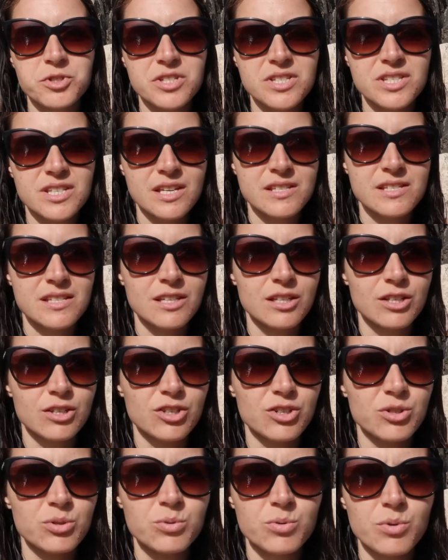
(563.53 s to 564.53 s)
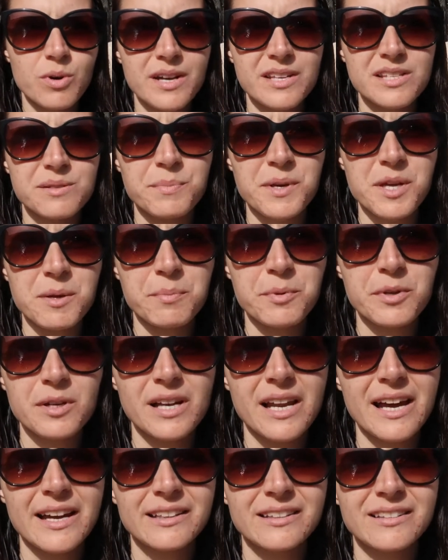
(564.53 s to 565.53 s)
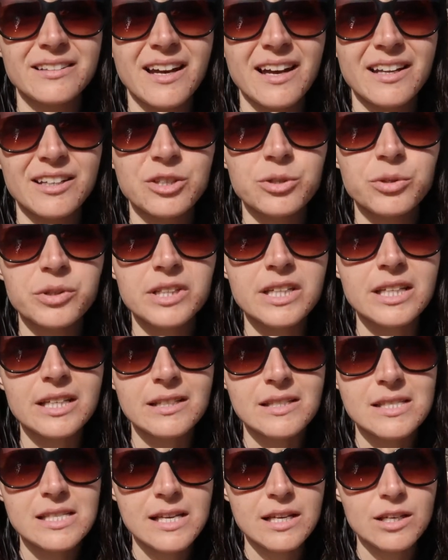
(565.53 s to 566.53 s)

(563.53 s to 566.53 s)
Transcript: you're discussing you as people and, and your needs.